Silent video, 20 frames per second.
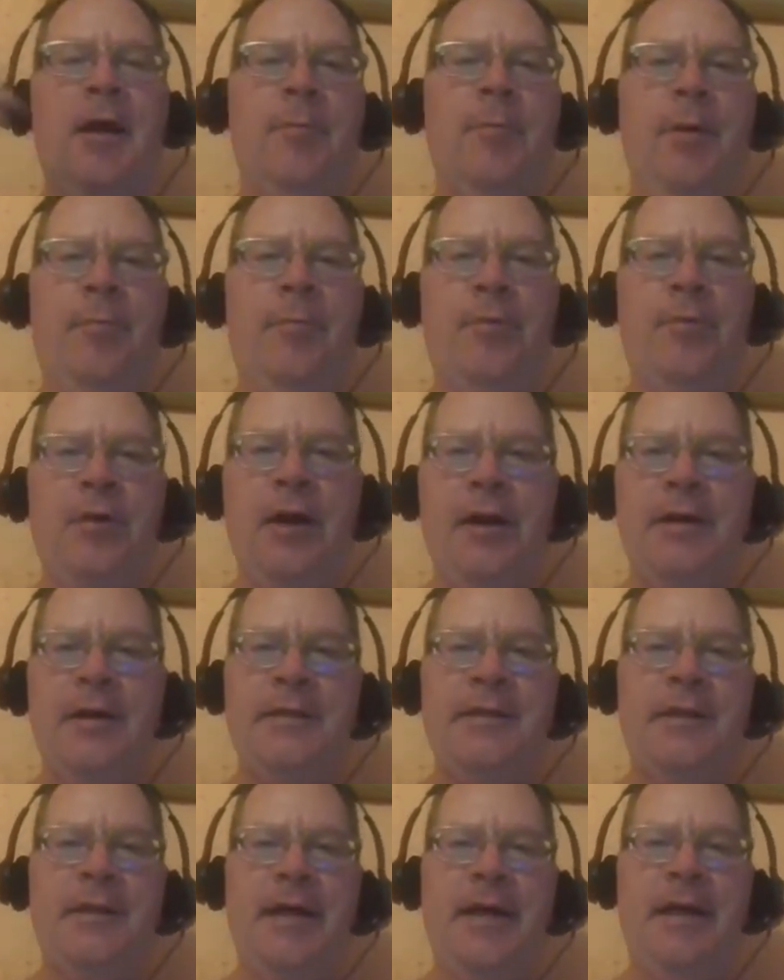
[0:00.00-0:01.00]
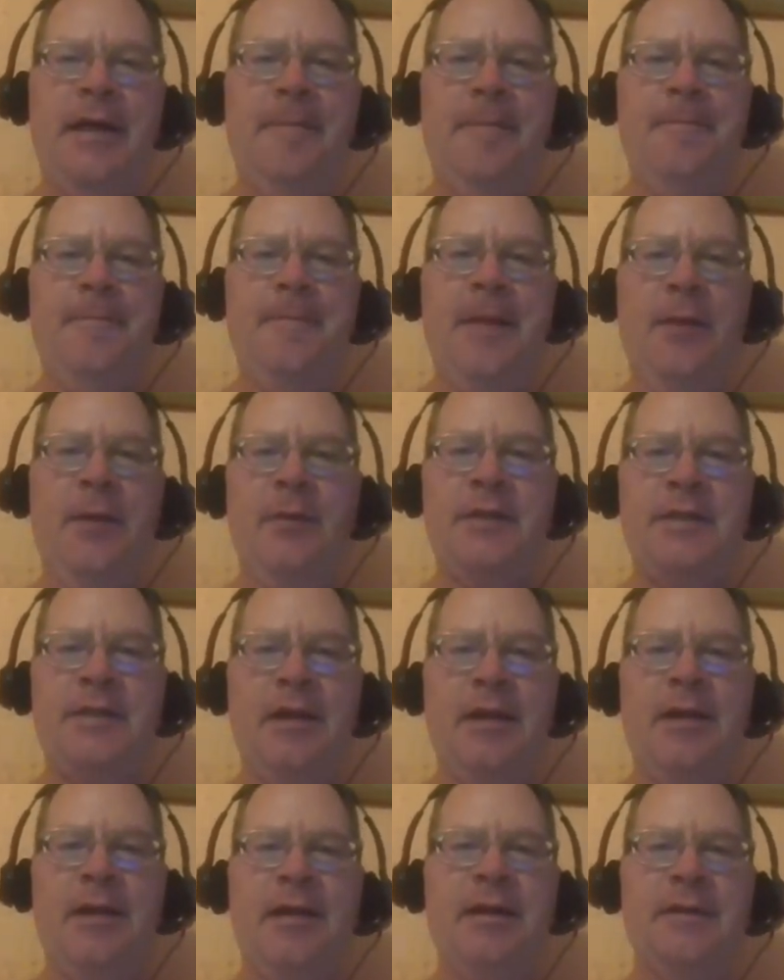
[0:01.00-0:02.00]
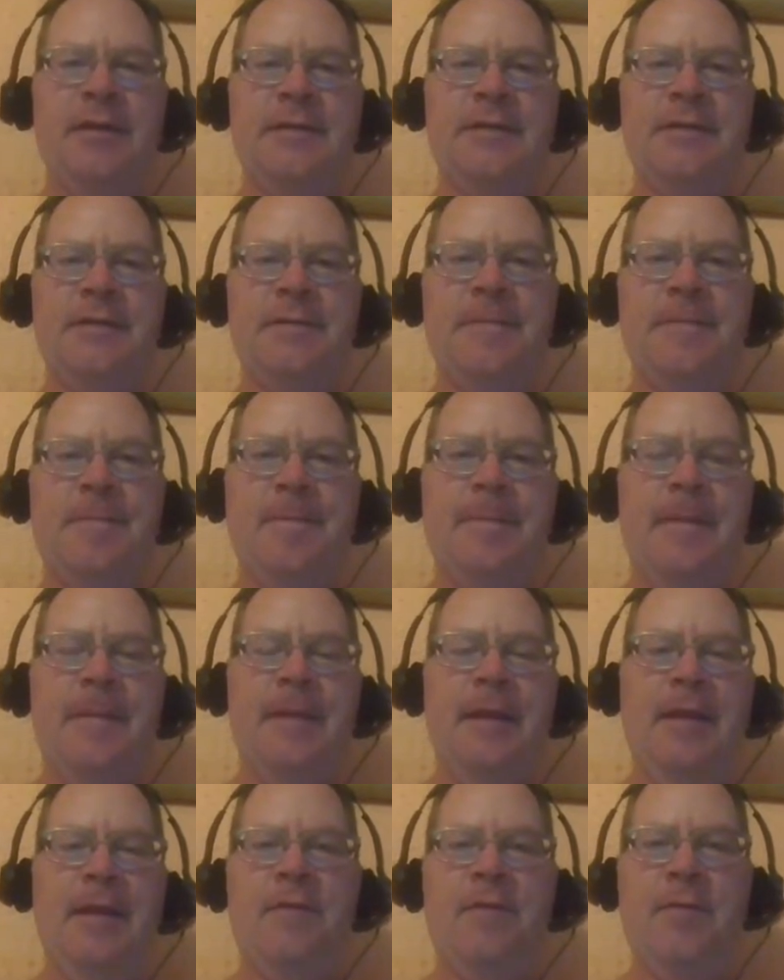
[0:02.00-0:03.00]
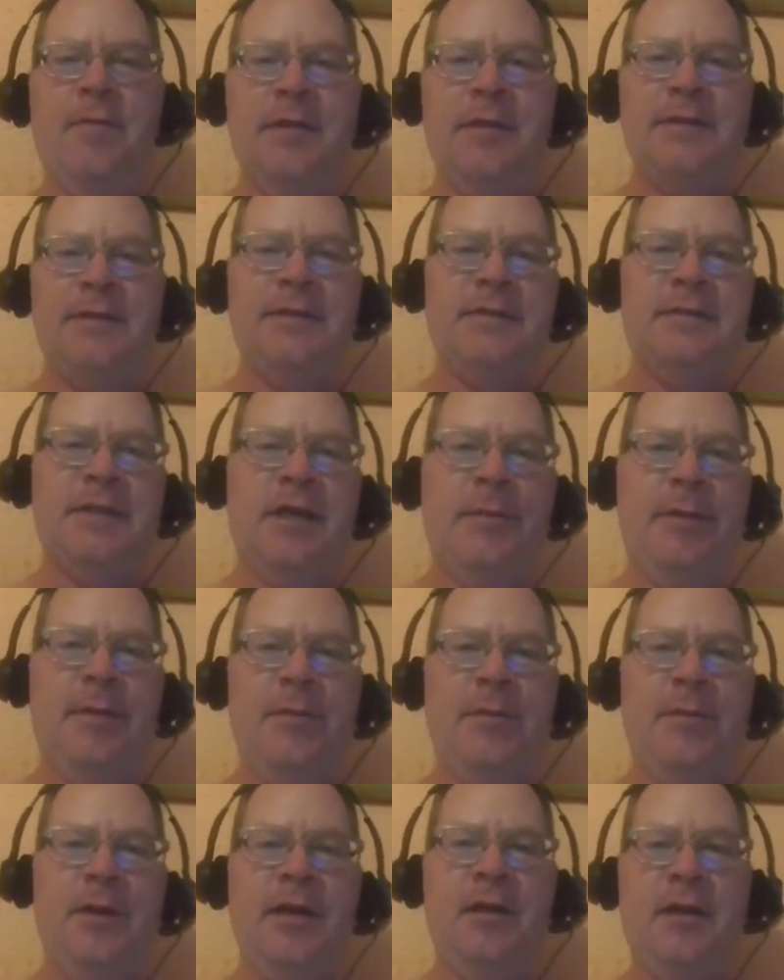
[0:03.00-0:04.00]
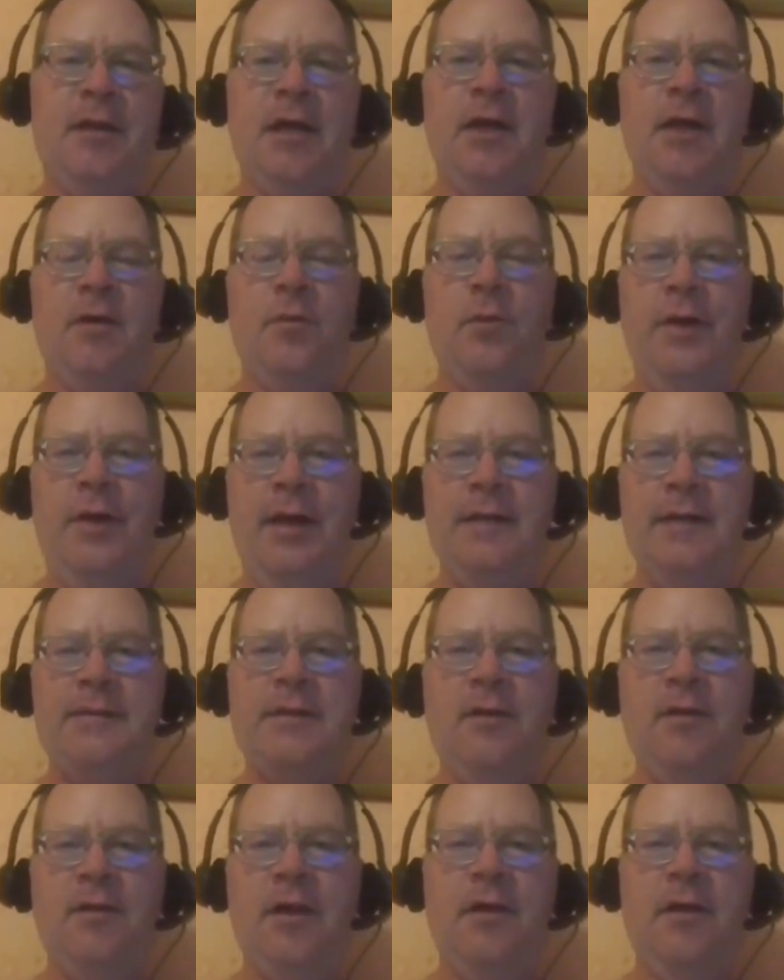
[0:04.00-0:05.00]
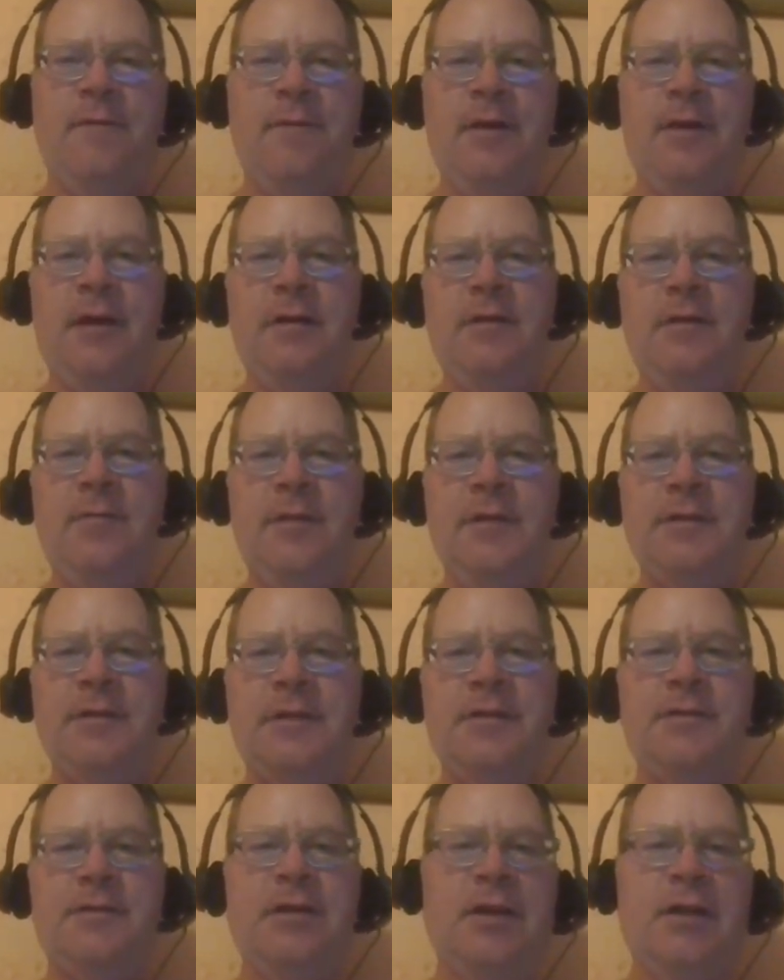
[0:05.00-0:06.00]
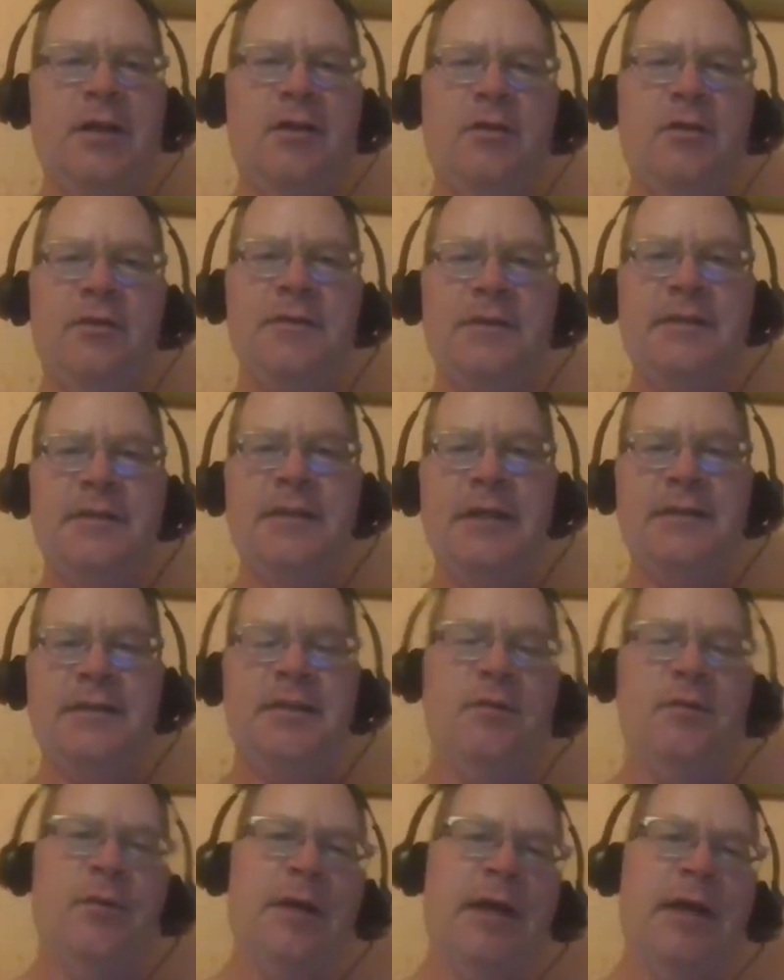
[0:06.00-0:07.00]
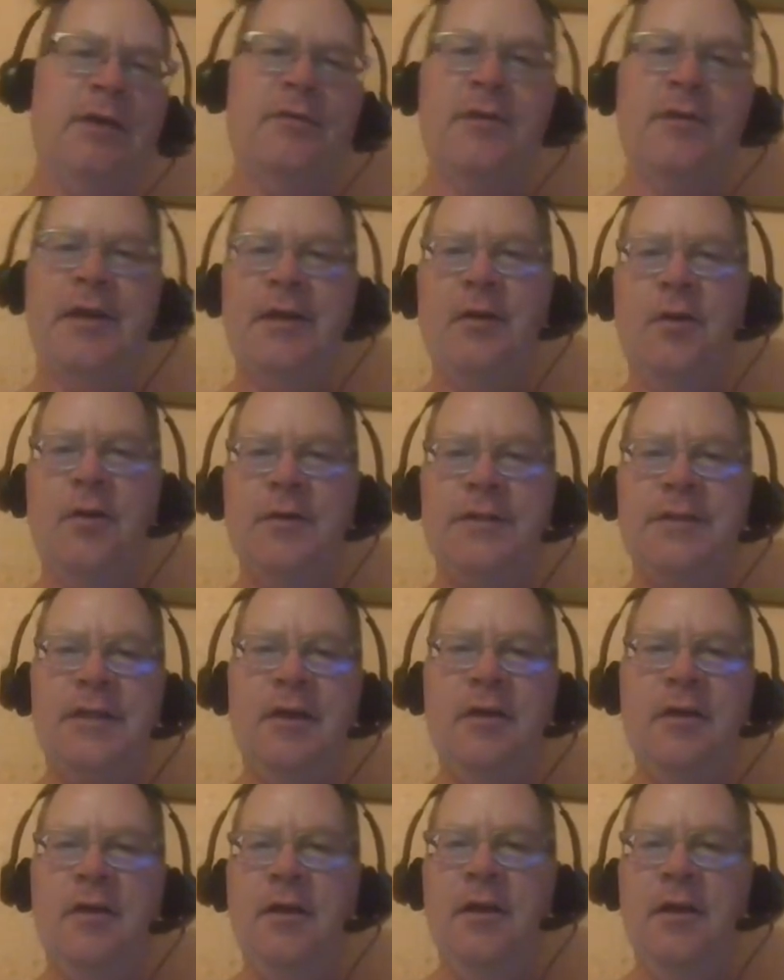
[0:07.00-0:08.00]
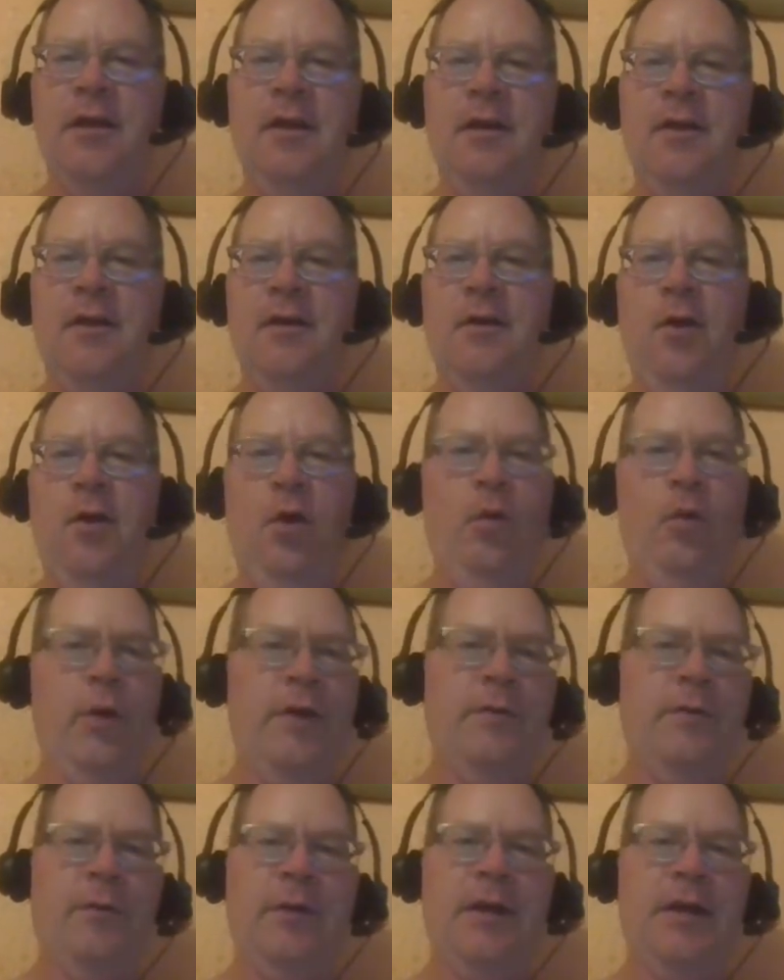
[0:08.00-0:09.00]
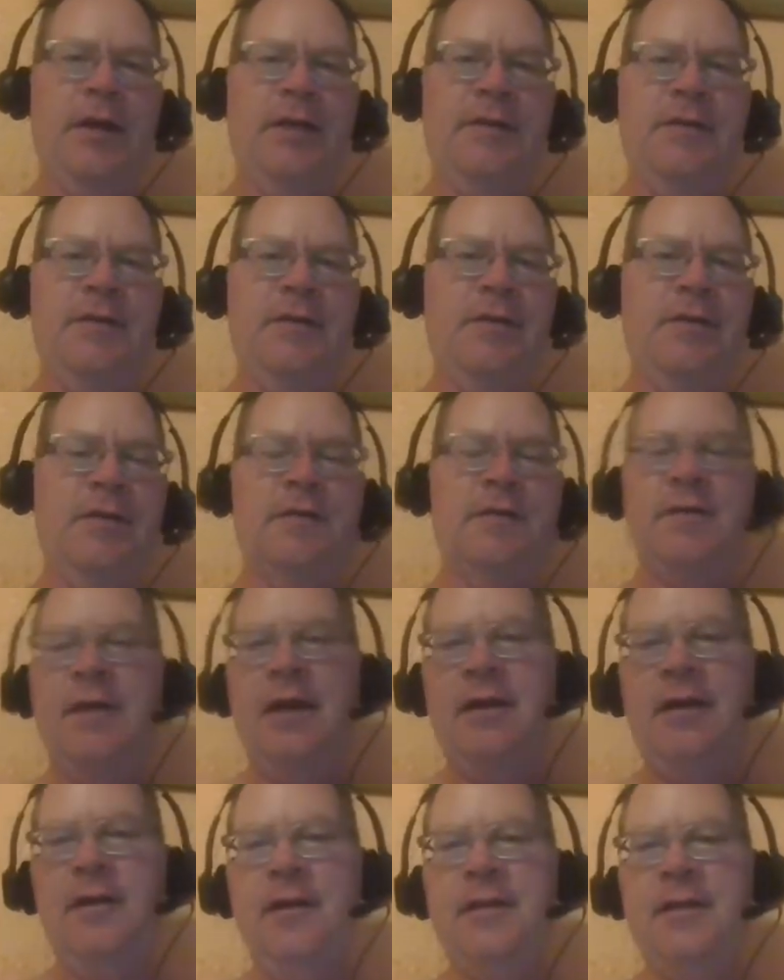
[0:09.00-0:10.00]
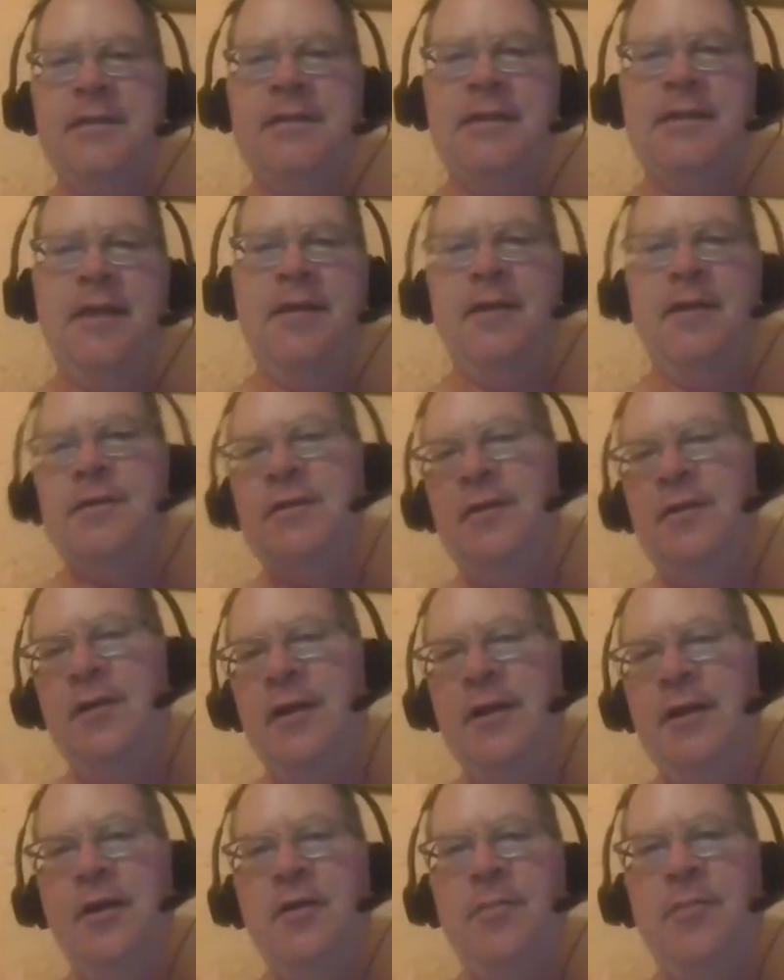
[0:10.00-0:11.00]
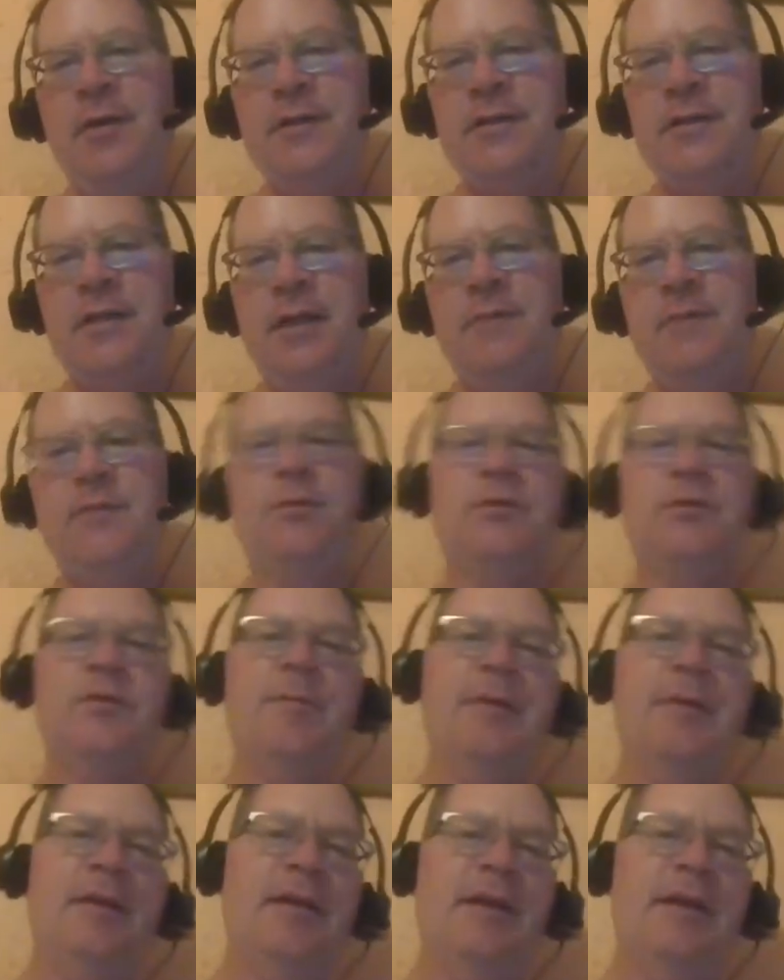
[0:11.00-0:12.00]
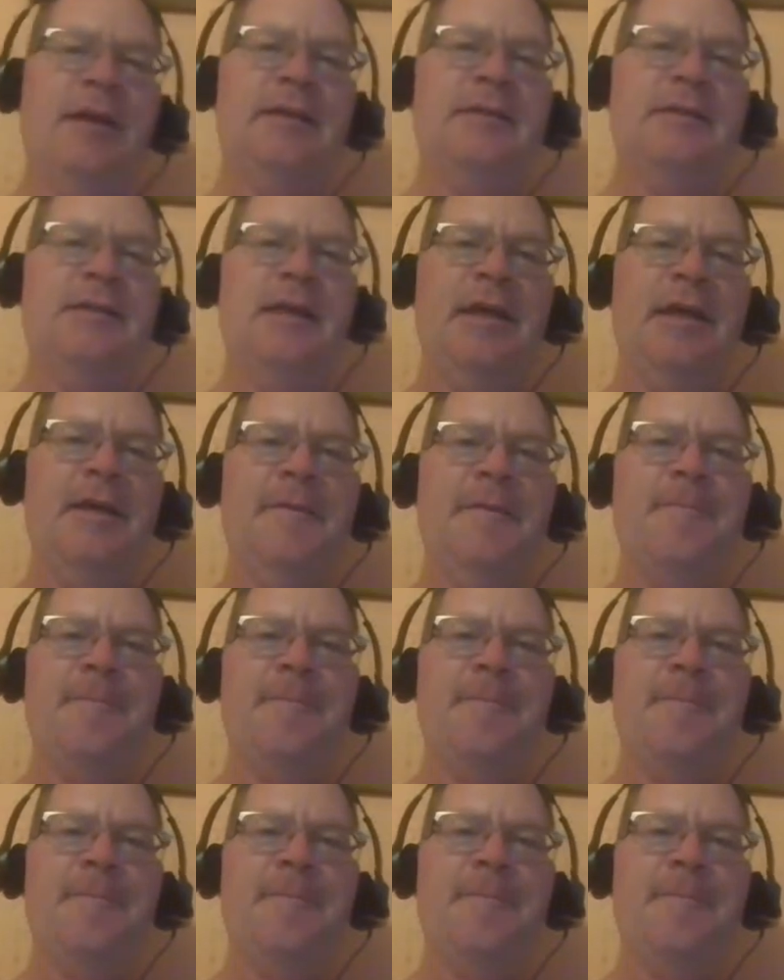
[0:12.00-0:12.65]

But prior to that, they were telling us if the bus doesn't come at 3 o'clock, we're SOL for not on the bus because they're going to close the station. We got to go get a hotel or whatever we're going to do because they're not going to let us stay there till another bus comes, which would be the next day.